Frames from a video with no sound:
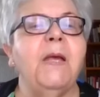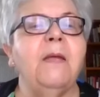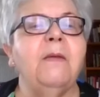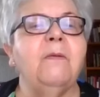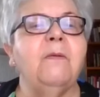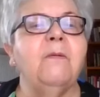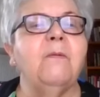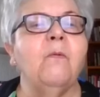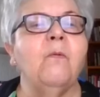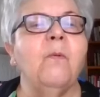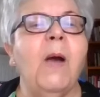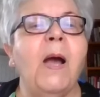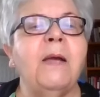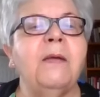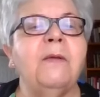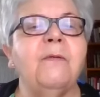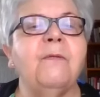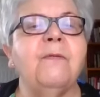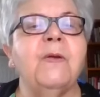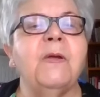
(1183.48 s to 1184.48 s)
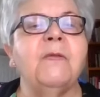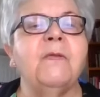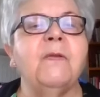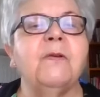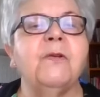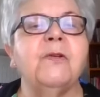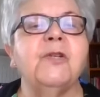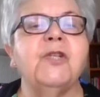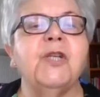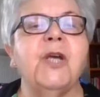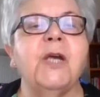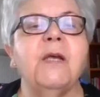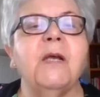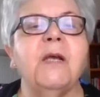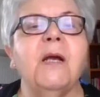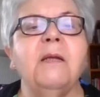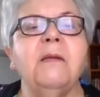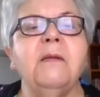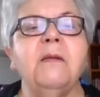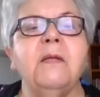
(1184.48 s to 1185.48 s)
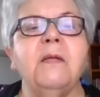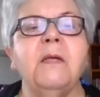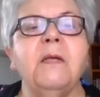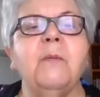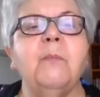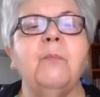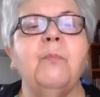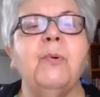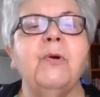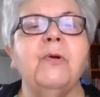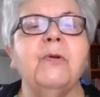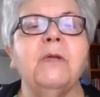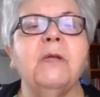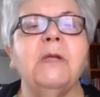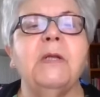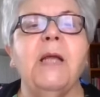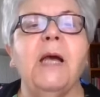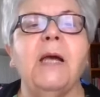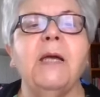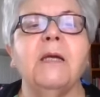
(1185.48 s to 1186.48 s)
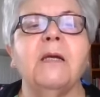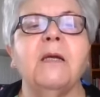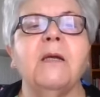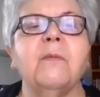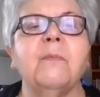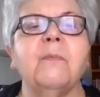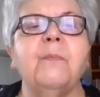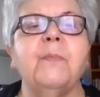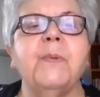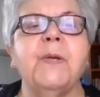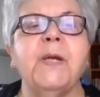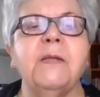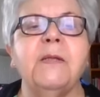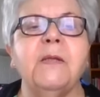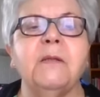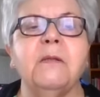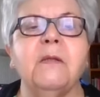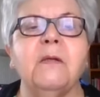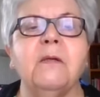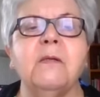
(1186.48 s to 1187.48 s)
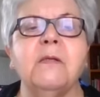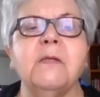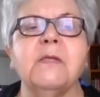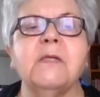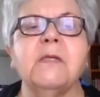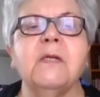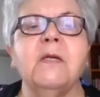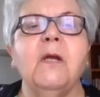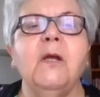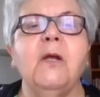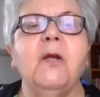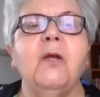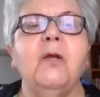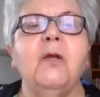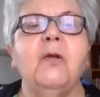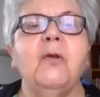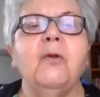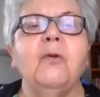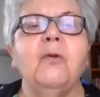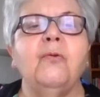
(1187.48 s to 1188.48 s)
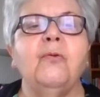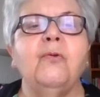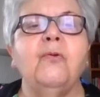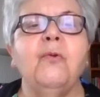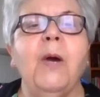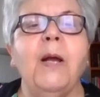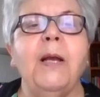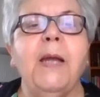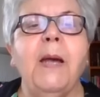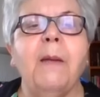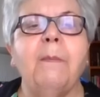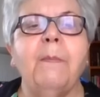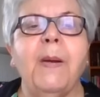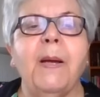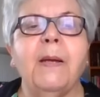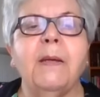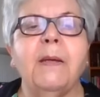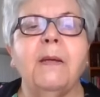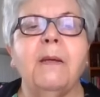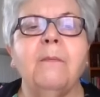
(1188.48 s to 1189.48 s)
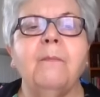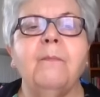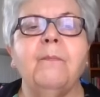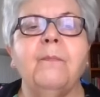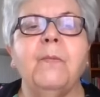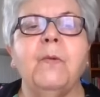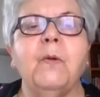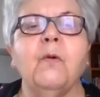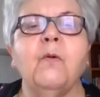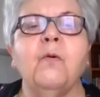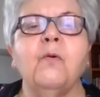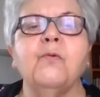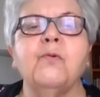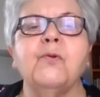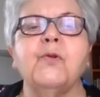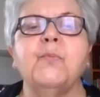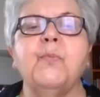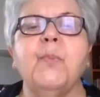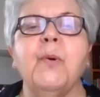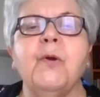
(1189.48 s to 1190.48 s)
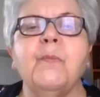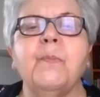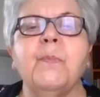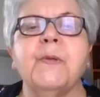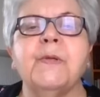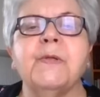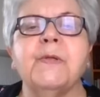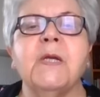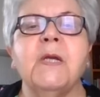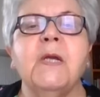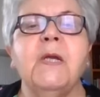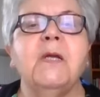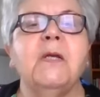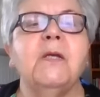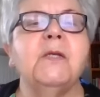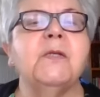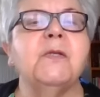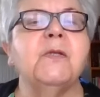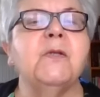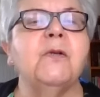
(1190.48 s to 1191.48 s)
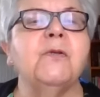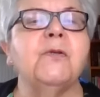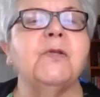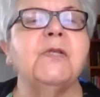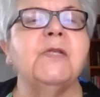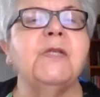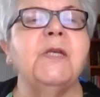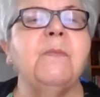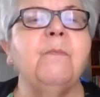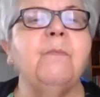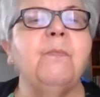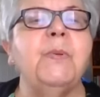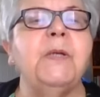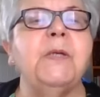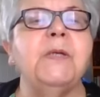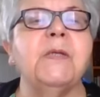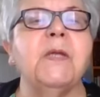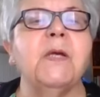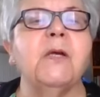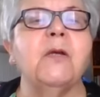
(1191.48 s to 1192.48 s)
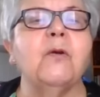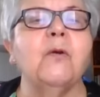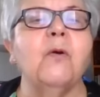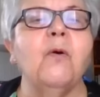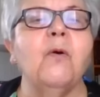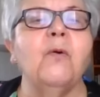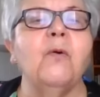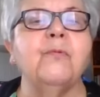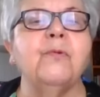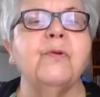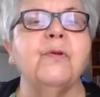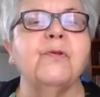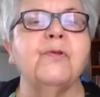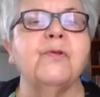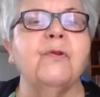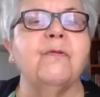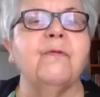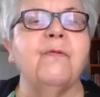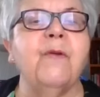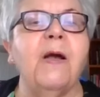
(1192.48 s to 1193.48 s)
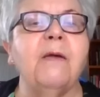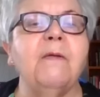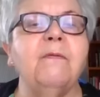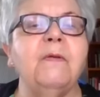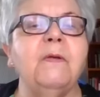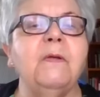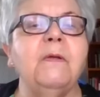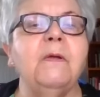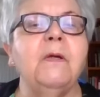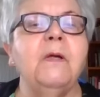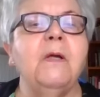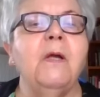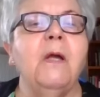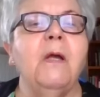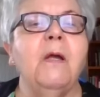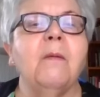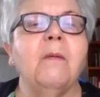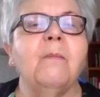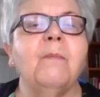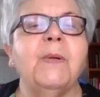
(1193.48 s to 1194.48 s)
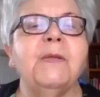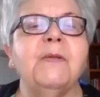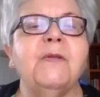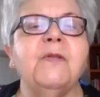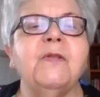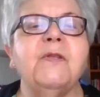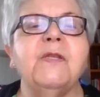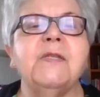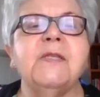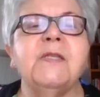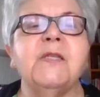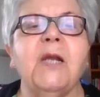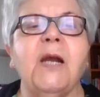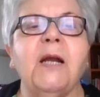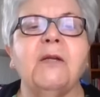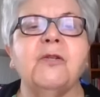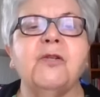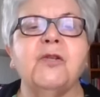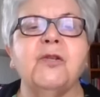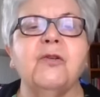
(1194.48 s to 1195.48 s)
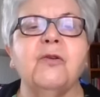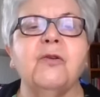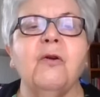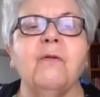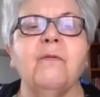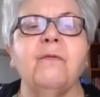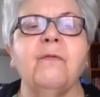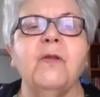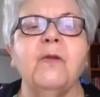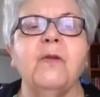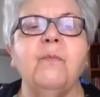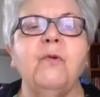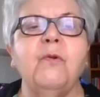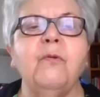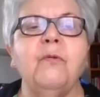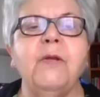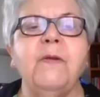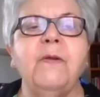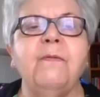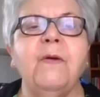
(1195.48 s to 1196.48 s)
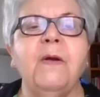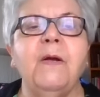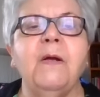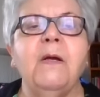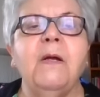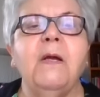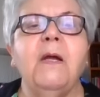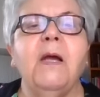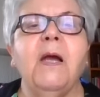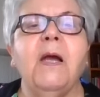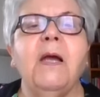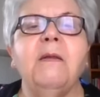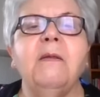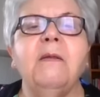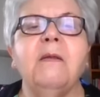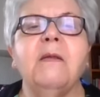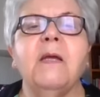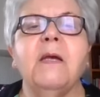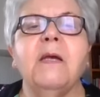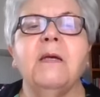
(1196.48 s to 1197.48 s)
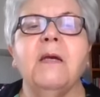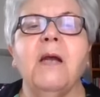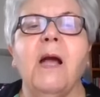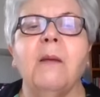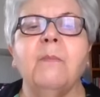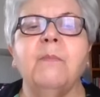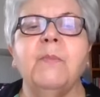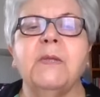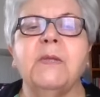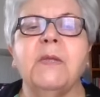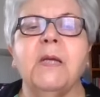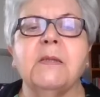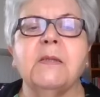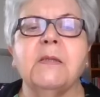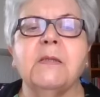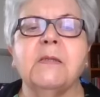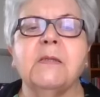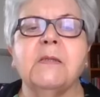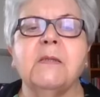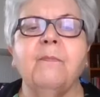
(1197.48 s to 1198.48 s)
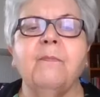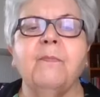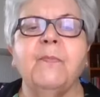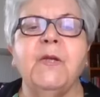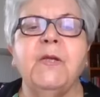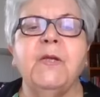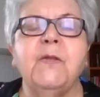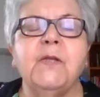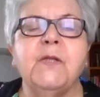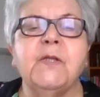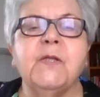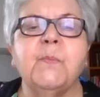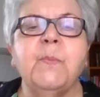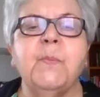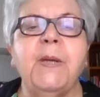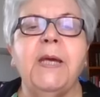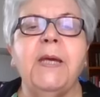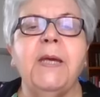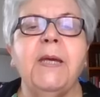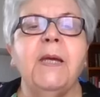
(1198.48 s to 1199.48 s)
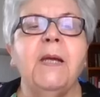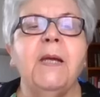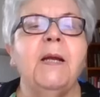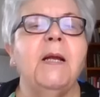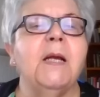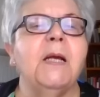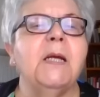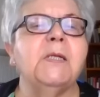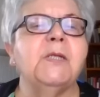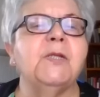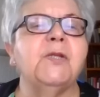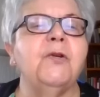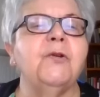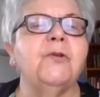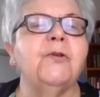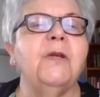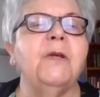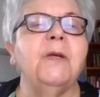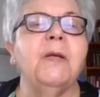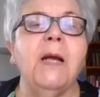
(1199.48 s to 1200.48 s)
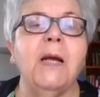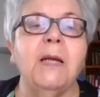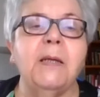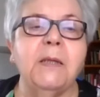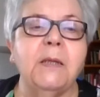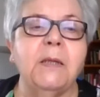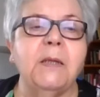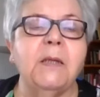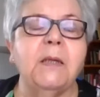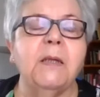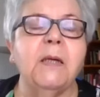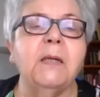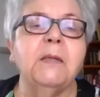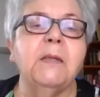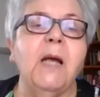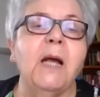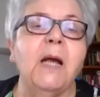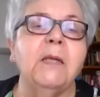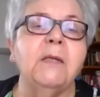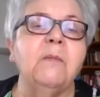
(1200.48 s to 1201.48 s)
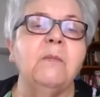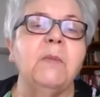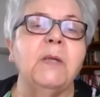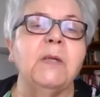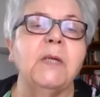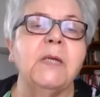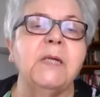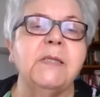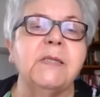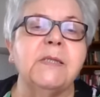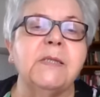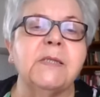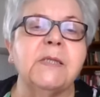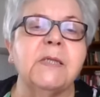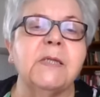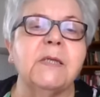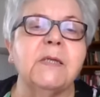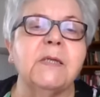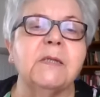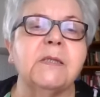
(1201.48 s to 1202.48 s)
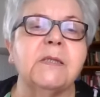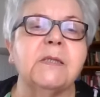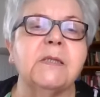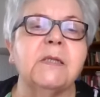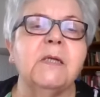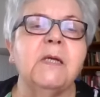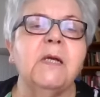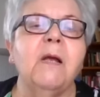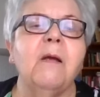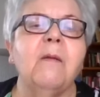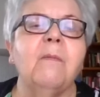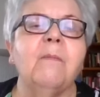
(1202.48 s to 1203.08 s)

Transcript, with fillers: and white-feathered, gigantic bird-like predators, Tualapai, whose purpose is not simply their own survival, but the destruction of the Muleifa and their habitats. They display a certain cunning and animal instincts,